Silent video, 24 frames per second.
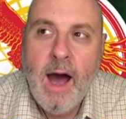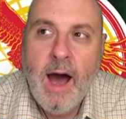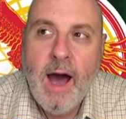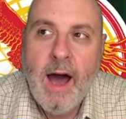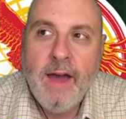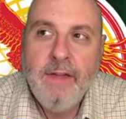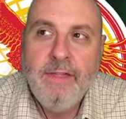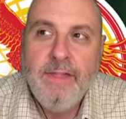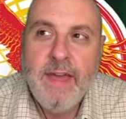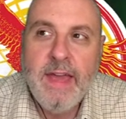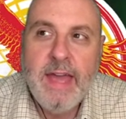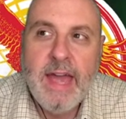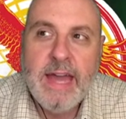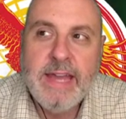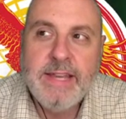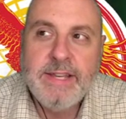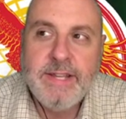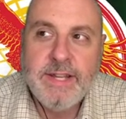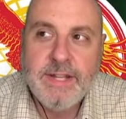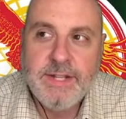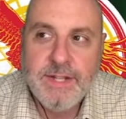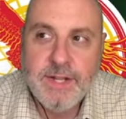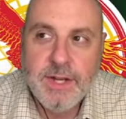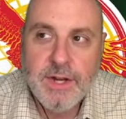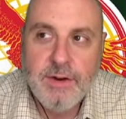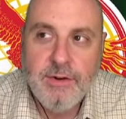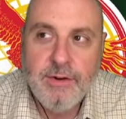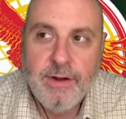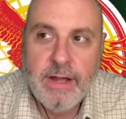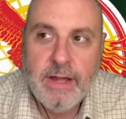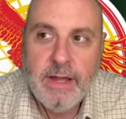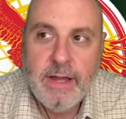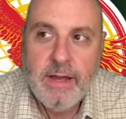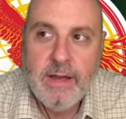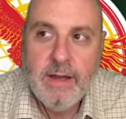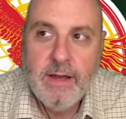I think I
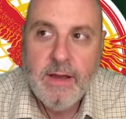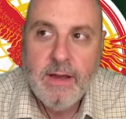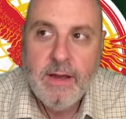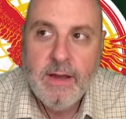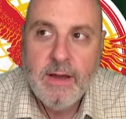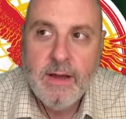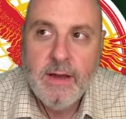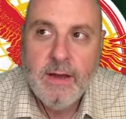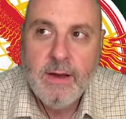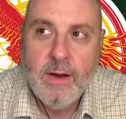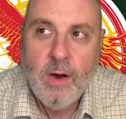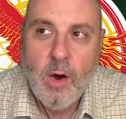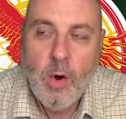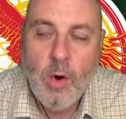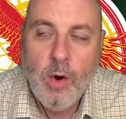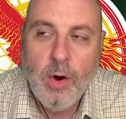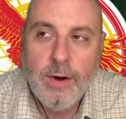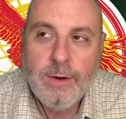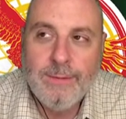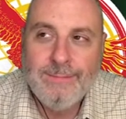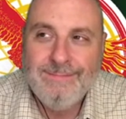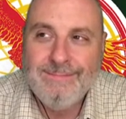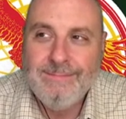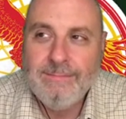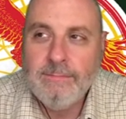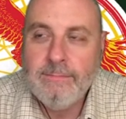disagree or